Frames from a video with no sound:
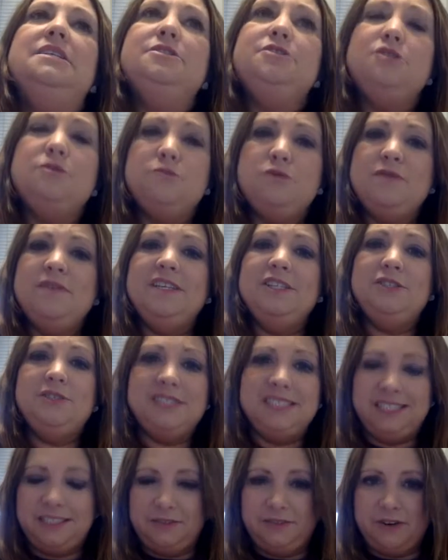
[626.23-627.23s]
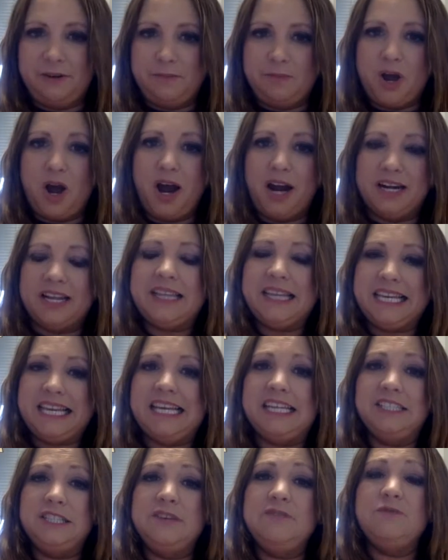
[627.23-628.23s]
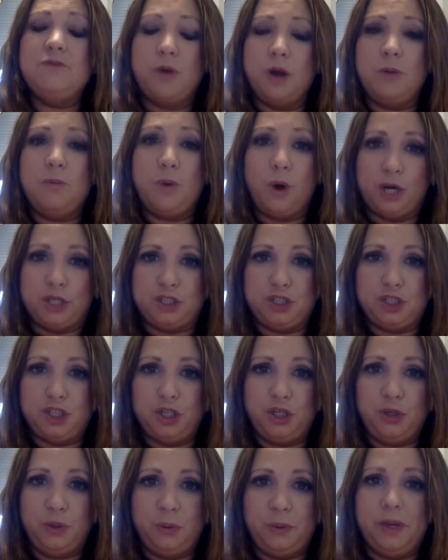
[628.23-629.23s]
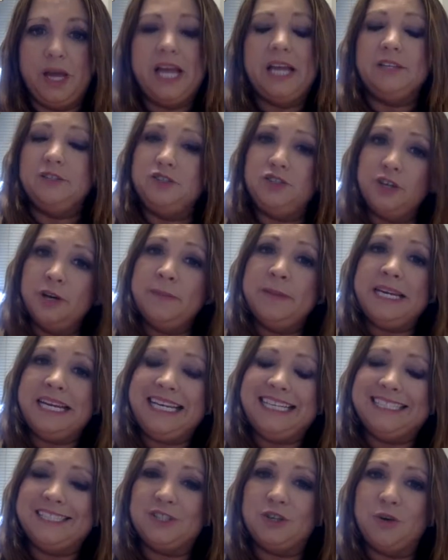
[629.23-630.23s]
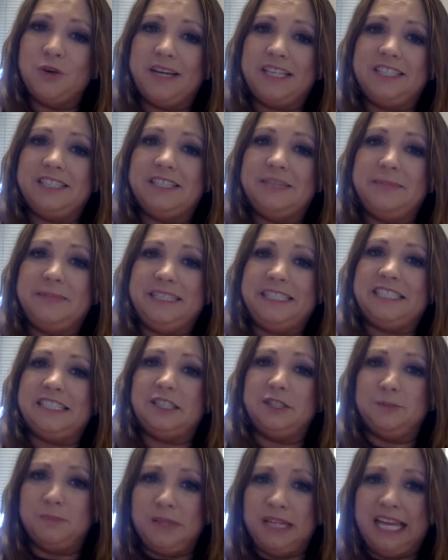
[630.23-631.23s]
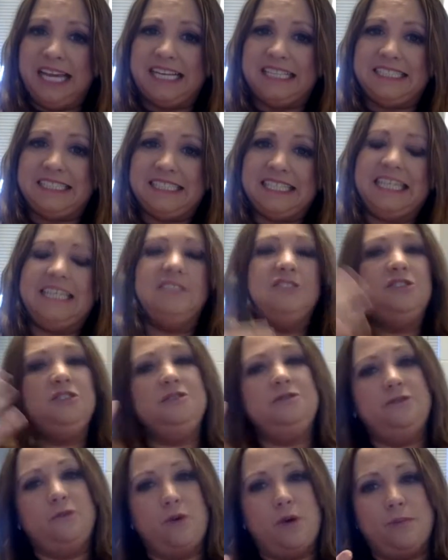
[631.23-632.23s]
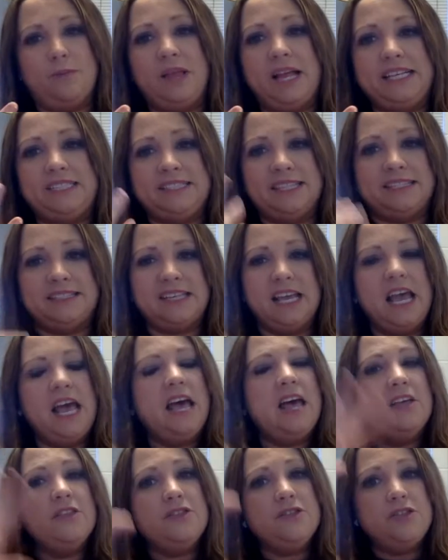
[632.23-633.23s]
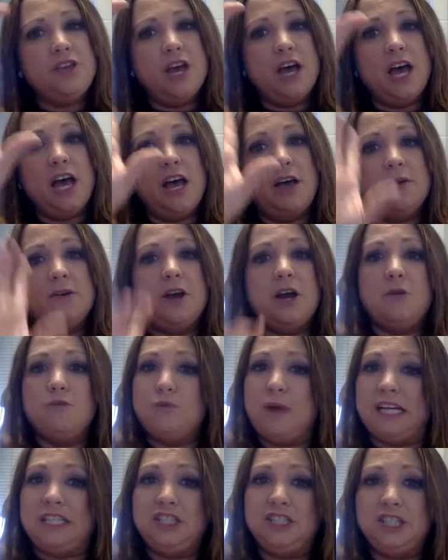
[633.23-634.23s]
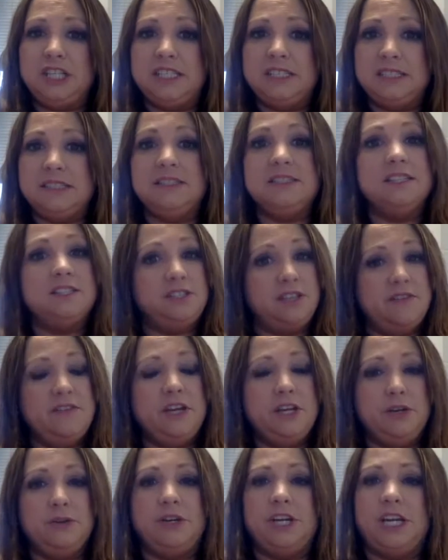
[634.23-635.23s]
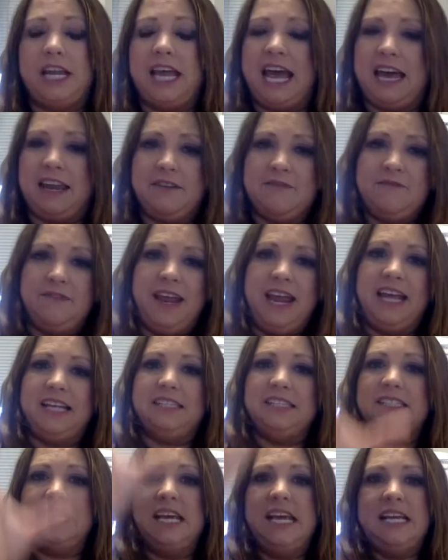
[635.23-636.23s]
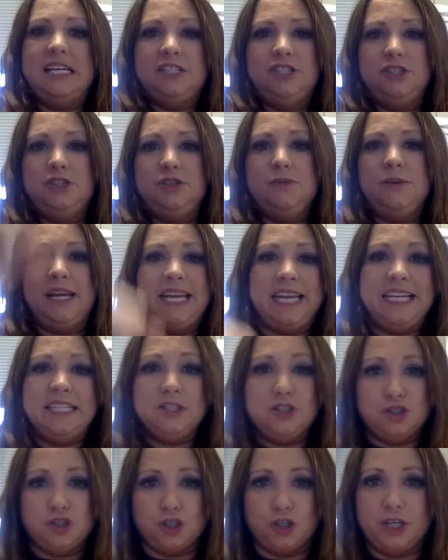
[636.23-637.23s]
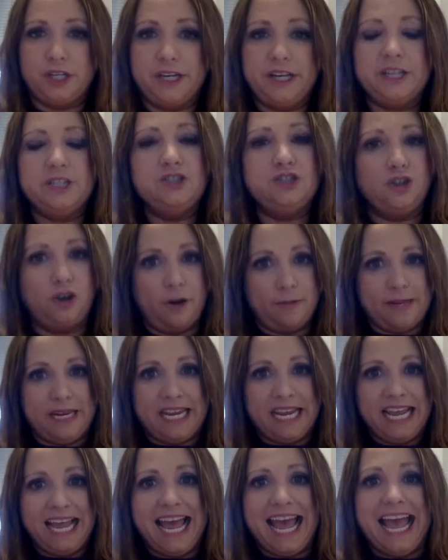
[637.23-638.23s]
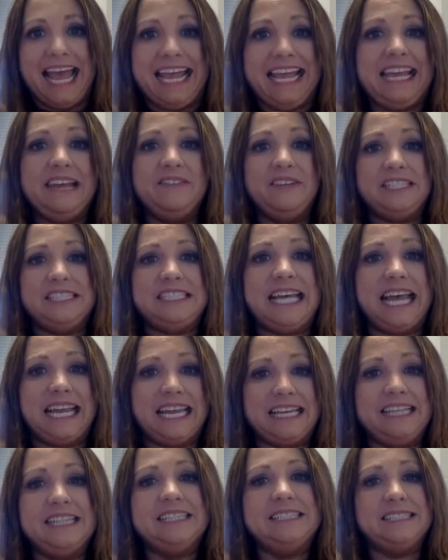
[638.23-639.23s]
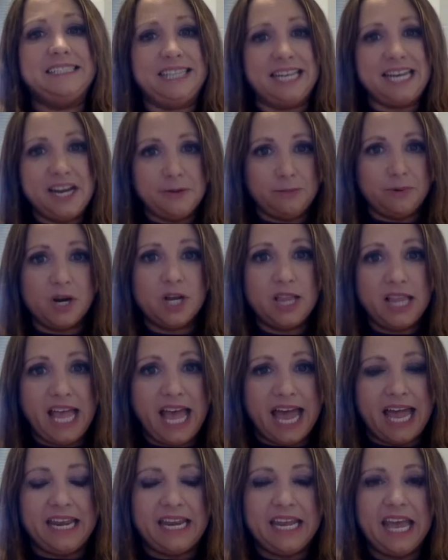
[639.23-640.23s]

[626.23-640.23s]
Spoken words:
So, moving to a different part, at the end of World War II, Germany is going to be split into four places. The Russians, the Soviet Union, had advanced to Eastern Germany, even taking the city of Berlin.